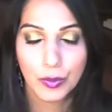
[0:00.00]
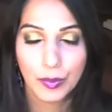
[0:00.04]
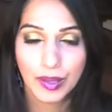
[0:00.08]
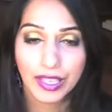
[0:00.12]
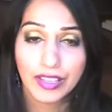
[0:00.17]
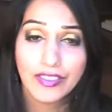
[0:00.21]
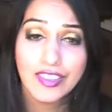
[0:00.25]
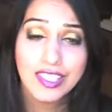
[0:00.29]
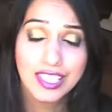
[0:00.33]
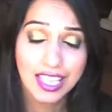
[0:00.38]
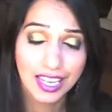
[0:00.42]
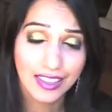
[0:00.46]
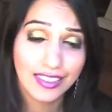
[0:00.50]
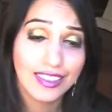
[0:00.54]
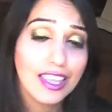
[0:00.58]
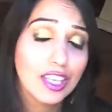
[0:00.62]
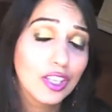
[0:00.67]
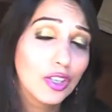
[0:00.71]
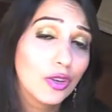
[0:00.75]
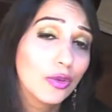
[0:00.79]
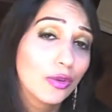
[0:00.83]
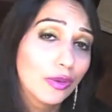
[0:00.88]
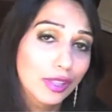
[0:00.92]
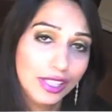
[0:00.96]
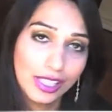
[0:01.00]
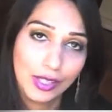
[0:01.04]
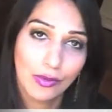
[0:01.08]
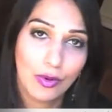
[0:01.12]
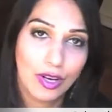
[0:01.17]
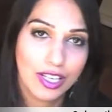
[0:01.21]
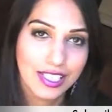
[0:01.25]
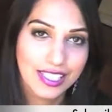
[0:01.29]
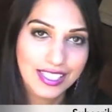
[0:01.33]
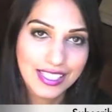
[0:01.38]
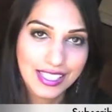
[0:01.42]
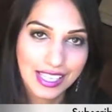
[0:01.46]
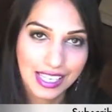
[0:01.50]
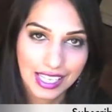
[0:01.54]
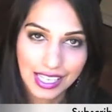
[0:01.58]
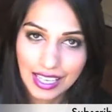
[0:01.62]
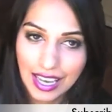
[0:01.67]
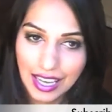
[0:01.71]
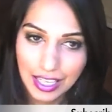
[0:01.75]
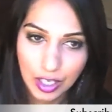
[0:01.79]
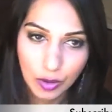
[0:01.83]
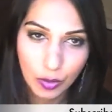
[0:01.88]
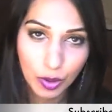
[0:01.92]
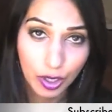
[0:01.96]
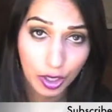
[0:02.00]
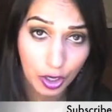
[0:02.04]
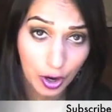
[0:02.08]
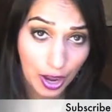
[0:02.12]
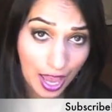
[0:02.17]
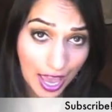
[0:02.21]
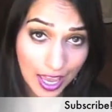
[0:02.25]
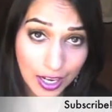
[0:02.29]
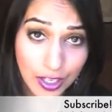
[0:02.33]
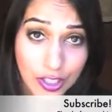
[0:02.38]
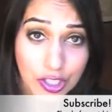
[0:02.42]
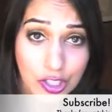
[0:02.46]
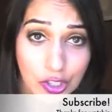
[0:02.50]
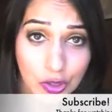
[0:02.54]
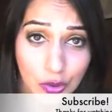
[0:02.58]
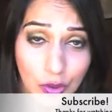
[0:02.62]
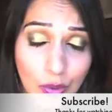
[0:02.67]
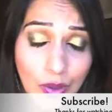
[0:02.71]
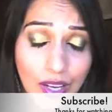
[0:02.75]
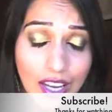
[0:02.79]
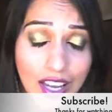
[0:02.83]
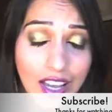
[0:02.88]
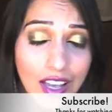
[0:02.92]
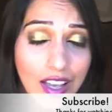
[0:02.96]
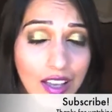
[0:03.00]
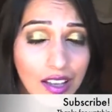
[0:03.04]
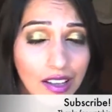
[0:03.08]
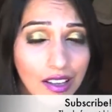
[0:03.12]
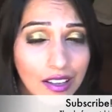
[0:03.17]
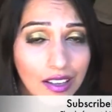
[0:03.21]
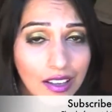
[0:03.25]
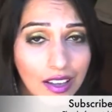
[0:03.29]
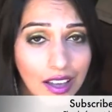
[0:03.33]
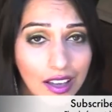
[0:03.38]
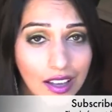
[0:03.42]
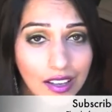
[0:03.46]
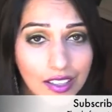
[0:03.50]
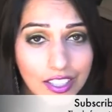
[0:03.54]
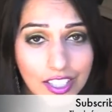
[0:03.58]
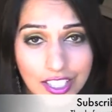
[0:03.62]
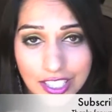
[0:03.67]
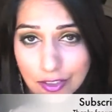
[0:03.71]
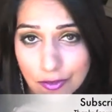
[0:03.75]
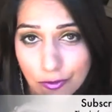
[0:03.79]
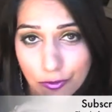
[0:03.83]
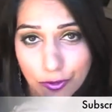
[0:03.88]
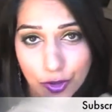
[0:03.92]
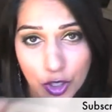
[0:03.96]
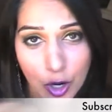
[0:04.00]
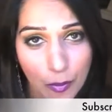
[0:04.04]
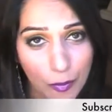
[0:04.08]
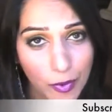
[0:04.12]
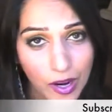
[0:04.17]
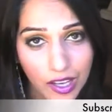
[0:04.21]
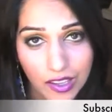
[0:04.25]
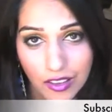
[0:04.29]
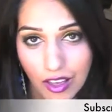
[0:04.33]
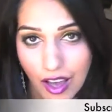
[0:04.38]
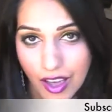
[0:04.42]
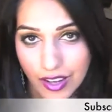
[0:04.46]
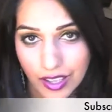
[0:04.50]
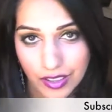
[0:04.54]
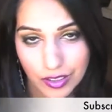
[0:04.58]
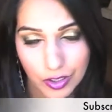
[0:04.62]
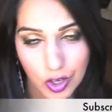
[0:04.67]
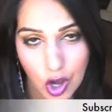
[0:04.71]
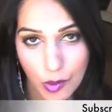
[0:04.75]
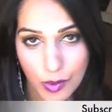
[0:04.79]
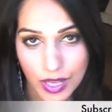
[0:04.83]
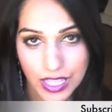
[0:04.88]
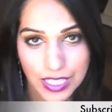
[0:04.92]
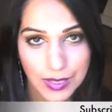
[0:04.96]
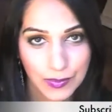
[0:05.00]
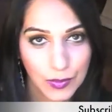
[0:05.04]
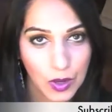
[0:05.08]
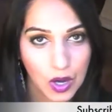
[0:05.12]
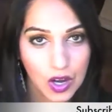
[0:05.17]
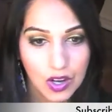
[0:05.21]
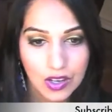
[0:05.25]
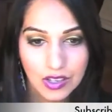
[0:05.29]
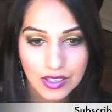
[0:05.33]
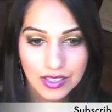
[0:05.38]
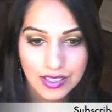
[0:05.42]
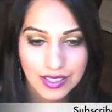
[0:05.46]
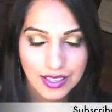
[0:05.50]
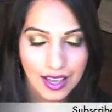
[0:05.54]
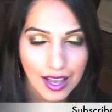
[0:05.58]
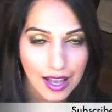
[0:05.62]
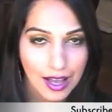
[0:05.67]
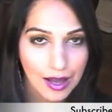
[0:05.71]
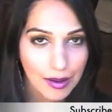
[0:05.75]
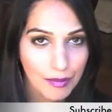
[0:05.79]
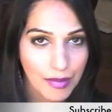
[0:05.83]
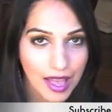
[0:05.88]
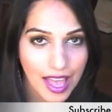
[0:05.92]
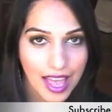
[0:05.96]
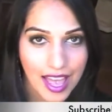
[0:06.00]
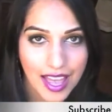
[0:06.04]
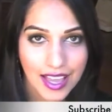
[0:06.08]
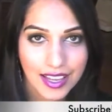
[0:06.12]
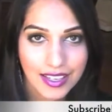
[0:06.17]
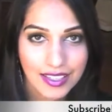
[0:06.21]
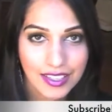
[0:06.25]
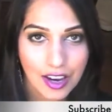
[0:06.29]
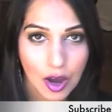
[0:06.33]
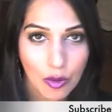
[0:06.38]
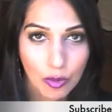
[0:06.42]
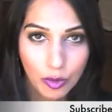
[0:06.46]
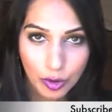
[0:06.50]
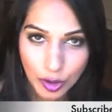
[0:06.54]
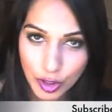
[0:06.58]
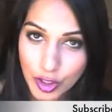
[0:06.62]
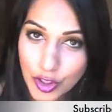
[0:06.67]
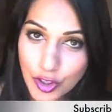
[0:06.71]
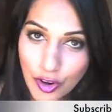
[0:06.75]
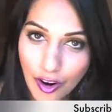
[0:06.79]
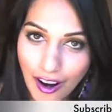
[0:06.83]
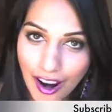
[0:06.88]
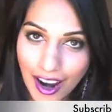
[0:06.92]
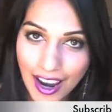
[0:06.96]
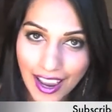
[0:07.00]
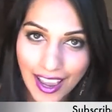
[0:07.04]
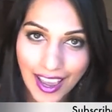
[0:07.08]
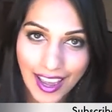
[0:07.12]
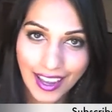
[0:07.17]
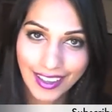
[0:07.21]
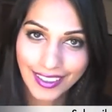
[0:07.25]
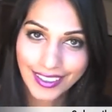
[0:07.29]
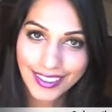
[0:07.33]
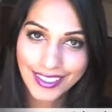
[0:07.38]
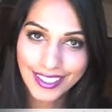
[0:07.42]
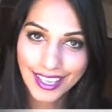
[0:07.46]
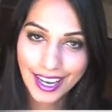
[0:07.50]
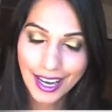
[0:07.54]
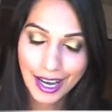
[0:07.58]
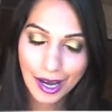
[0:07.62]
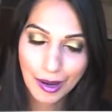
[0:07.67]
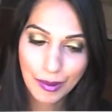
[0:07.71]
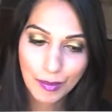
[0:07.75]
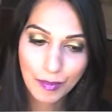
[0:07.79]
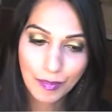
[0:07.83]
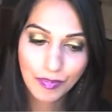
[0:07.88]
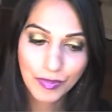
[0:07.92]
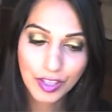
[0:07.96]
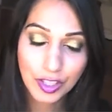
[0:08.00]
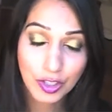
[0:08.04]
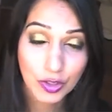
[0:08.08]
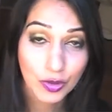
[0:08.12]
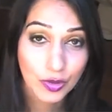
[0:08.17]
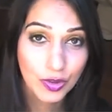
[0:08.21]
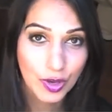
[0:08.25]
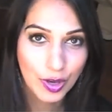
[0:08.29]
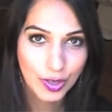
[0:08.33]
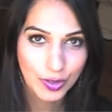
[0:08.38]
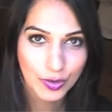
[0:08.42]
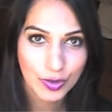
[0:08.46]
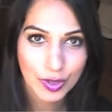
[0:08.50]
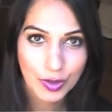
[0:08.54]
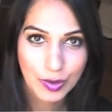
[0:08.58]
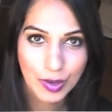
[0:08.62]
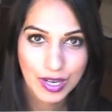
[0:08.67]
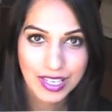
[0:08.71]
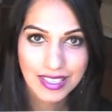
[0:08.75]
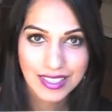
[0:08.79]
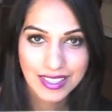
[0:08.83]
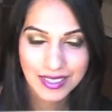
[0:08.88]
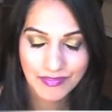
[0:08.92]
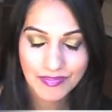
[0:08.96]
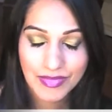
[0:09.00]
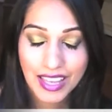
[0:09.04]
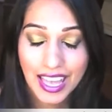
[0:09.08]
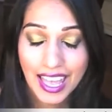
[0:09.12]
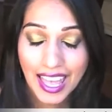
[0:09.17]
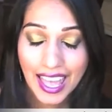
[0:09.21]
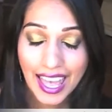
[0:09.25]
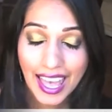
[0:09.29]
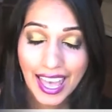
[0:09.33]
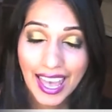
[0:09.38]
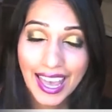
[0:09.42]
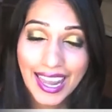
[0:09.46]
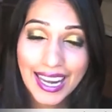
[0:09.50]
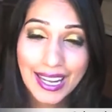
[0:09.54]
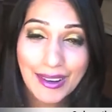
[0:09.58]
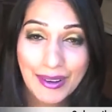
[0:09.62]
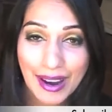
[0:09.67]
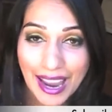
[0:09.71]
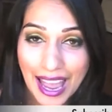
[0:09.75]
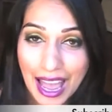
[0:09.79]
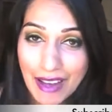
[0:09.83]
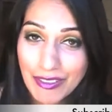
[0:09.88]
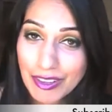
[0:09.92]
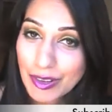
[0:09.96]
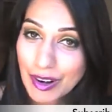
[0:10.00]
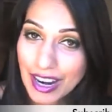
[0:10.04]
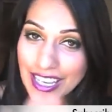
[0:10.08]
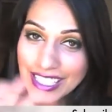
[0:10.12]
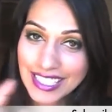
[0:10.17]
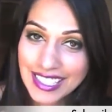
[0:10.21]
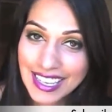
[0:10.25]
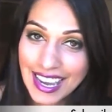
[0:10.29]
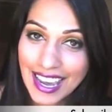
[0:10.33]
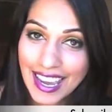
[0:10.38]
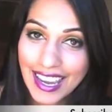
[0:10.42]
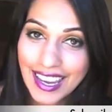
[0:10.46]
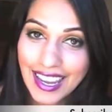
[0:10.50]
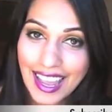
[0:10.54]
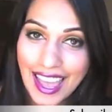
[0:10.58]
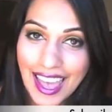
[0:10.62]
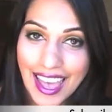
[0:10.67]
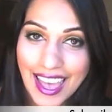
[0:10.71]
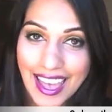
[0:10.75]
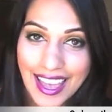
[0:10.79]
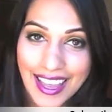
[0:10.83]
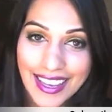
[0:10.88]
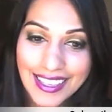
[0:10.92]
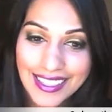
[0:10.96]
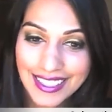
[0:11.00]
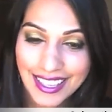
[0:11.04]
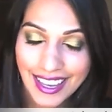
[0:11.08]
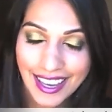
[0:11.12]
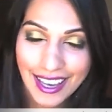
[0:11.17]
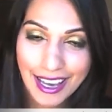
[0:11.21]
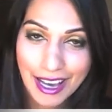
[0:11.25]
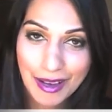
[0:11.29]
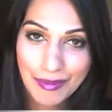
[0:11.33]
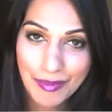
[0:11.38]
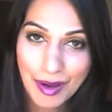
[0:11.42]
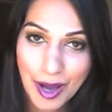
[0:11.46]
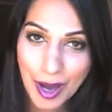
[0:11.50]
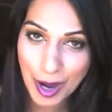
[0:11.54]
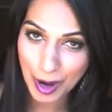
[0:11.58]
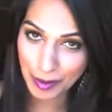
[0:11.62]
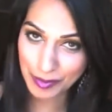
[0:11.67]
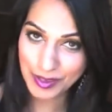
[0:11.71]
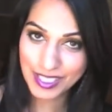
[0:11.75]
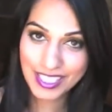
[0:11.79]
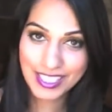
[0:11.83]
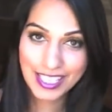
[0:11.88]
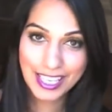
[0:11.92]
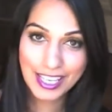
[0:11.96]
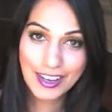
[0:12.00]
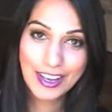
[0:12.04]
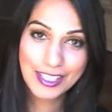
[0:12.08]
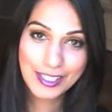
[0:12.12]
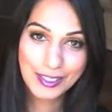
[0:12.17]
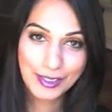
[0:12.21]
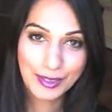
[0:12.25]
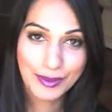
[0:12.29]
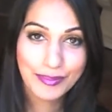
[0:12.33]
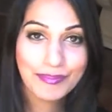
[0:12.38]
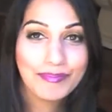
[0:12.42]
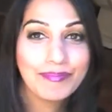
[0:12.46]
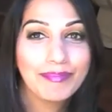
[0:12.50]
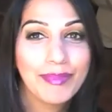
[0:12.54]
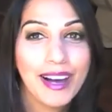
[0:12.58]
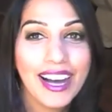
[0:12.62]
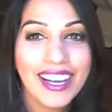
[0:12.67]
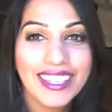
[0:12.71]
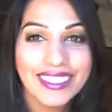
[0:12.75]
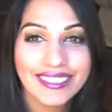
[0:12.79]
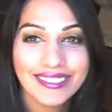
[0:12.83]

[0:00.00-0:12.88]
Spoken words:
But if there's anything that you really want to see and you want to know how to do, just drop me a line in the comments box, and I will try and do those requests. Anyway, have a great day, and I hope to see you guys soon. Bye.